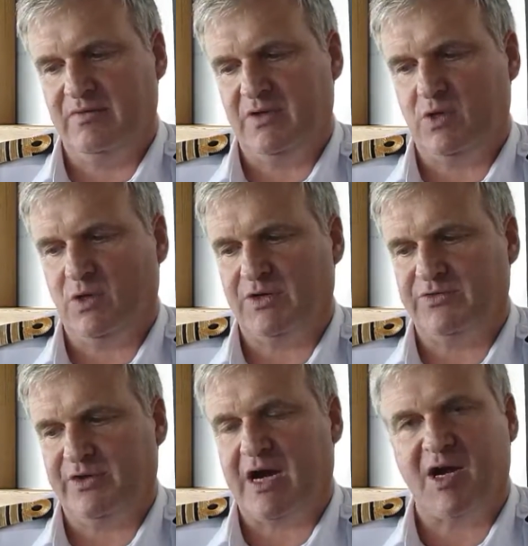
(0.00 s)
we call
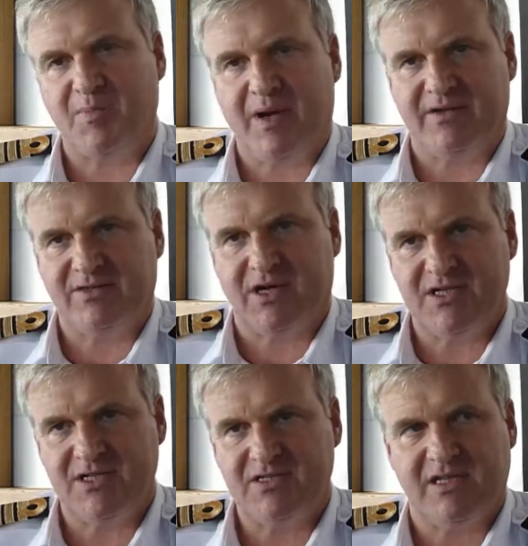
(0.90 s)
it ARPA
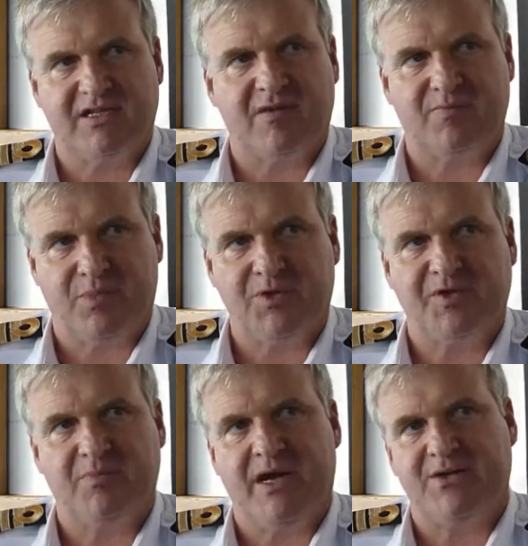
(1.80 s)
targets that are
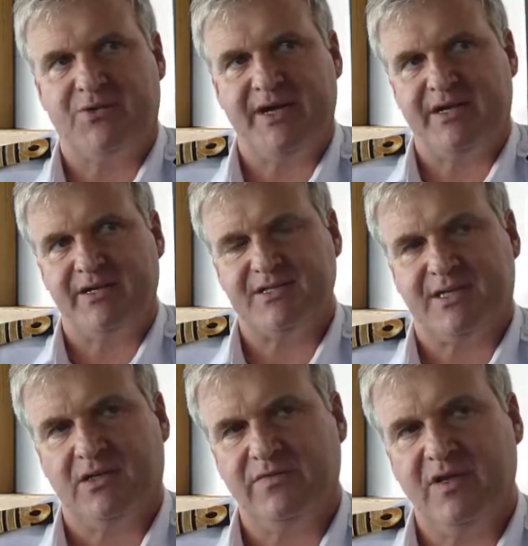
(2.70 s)
plotted by the radar
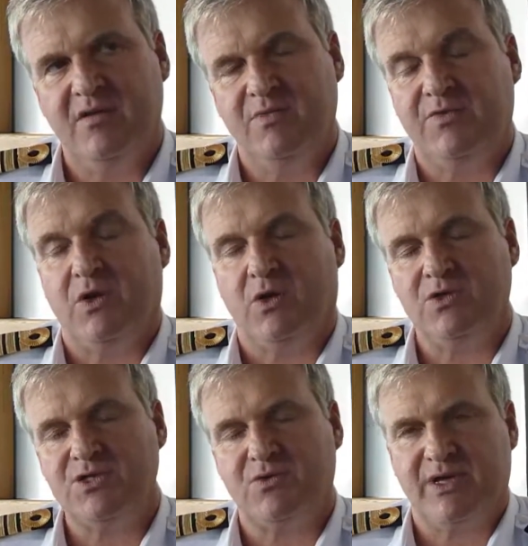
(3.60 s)
itself. But we
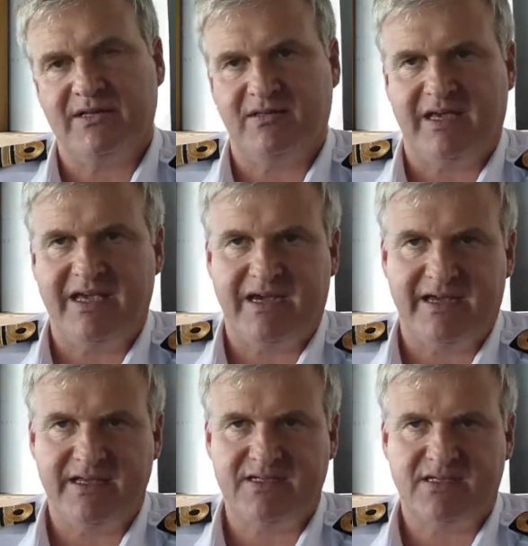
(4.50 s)
also get the
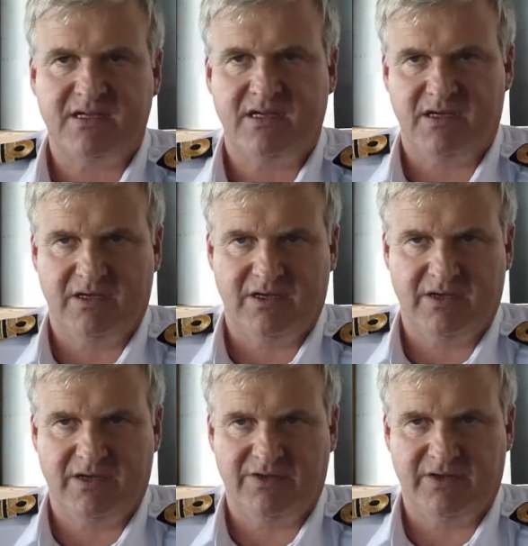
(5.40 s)
AIS
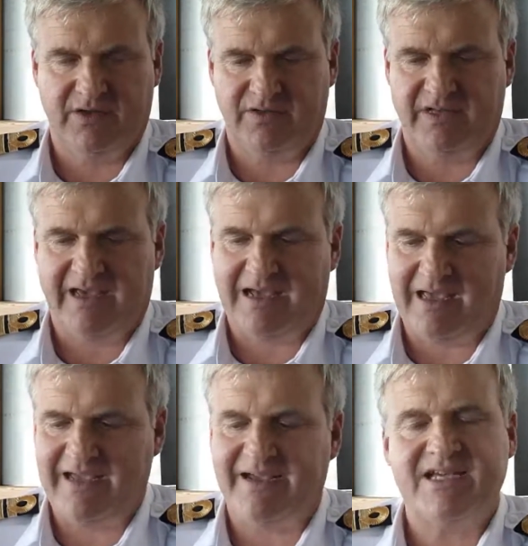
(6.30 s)

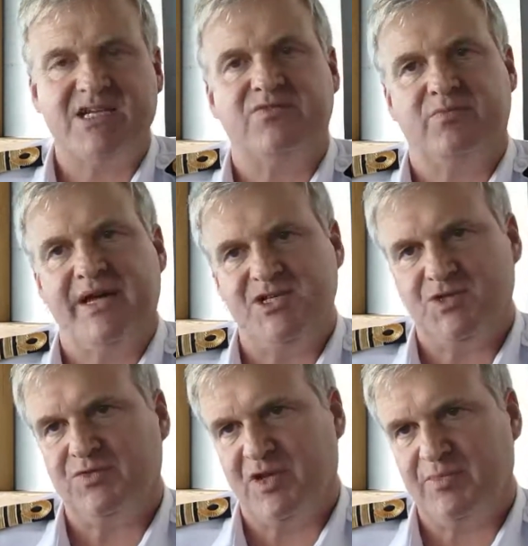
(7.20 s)
AIS information
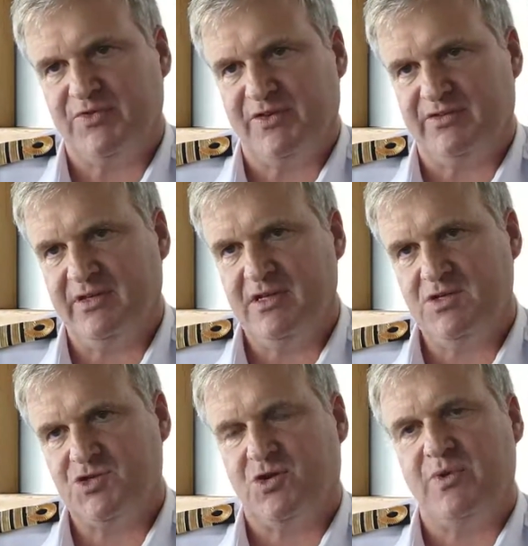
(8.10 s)
on top of it.
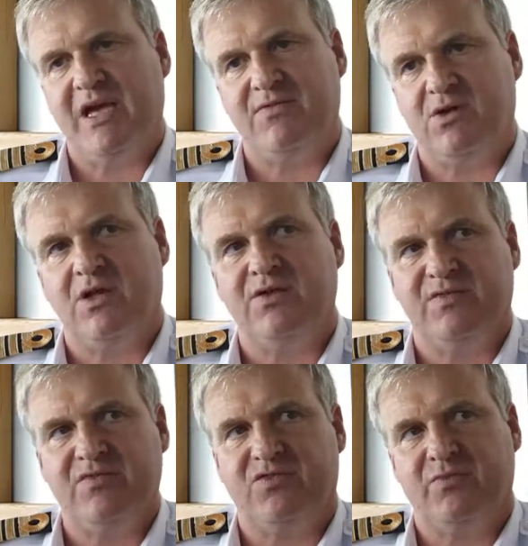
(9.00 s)
So we have a lot of
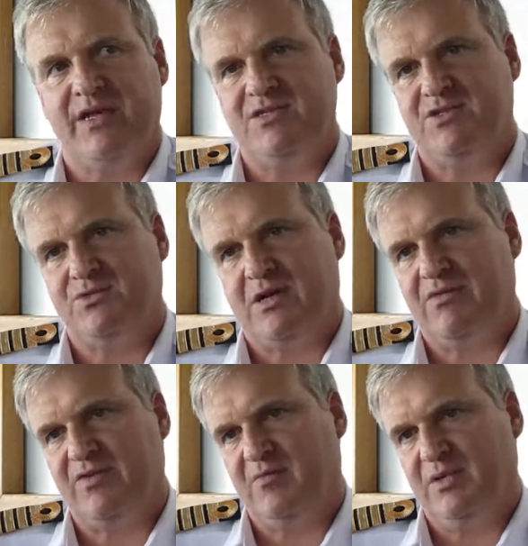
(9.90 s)
information to our
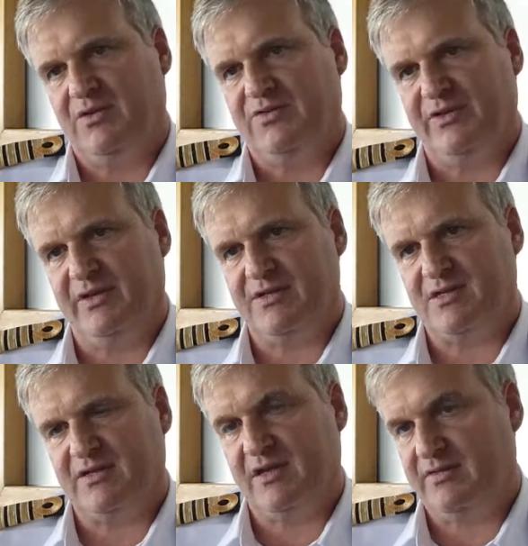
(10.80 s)
availability at the
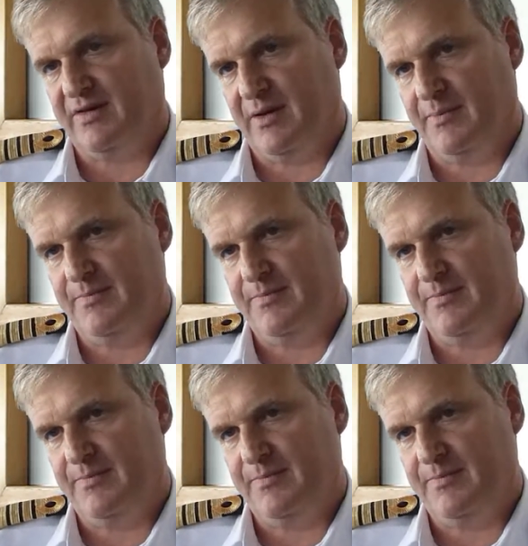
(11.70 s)
same time.